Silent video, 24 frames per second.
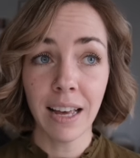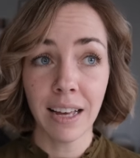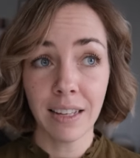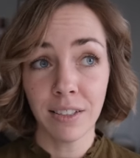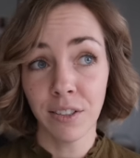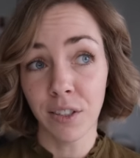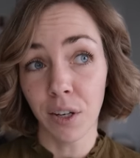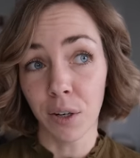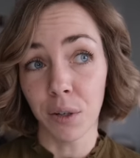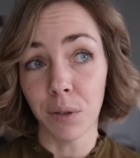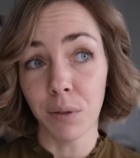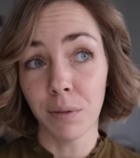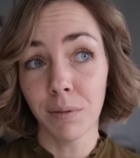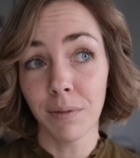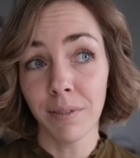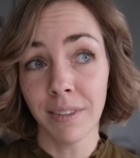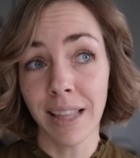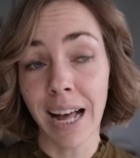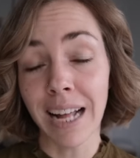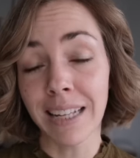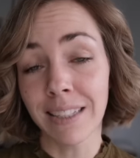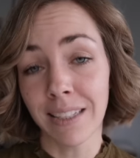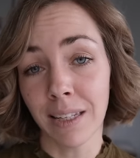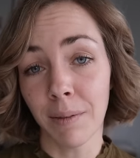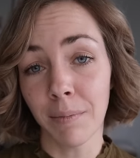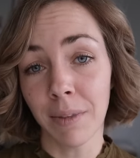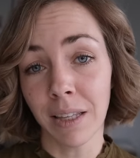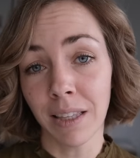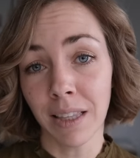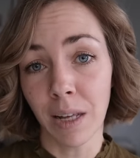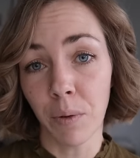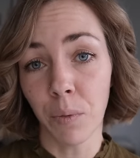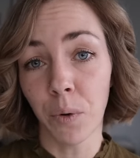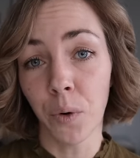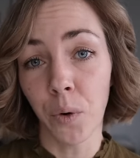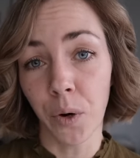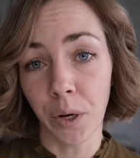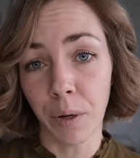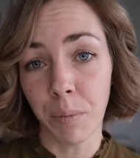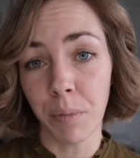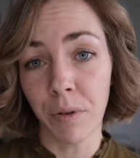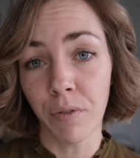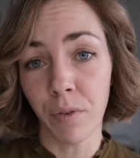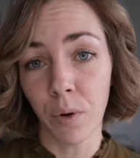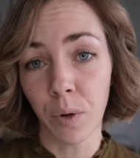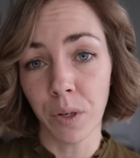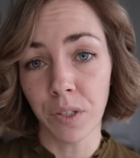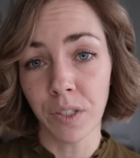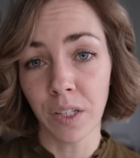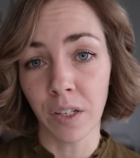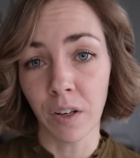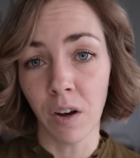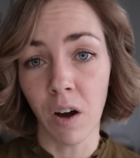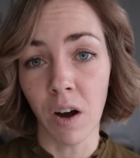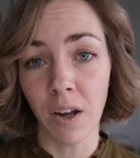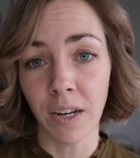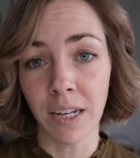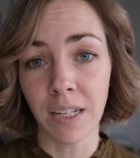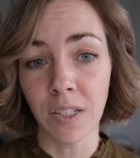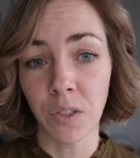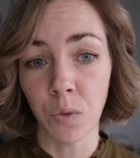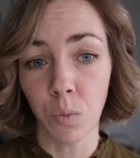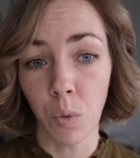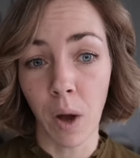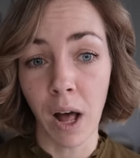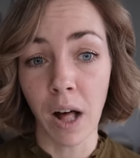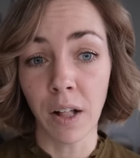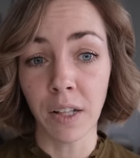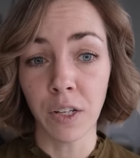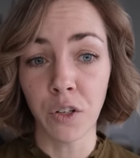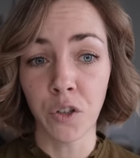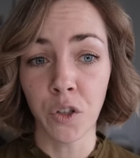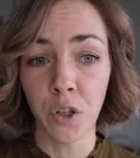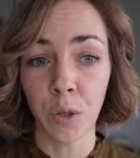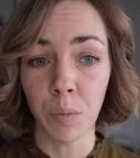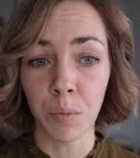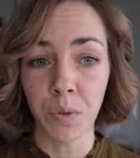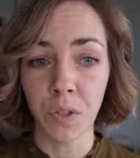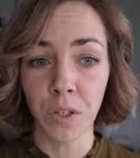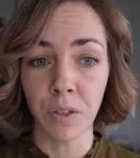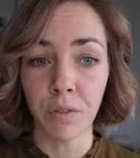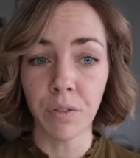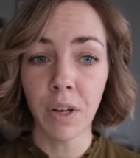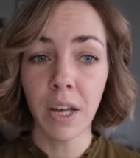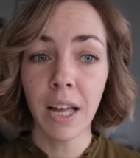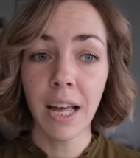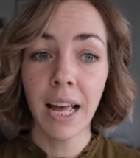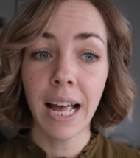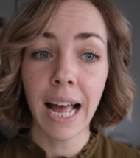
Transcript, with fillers: So that's something that we're going to be focusing on as well in terms of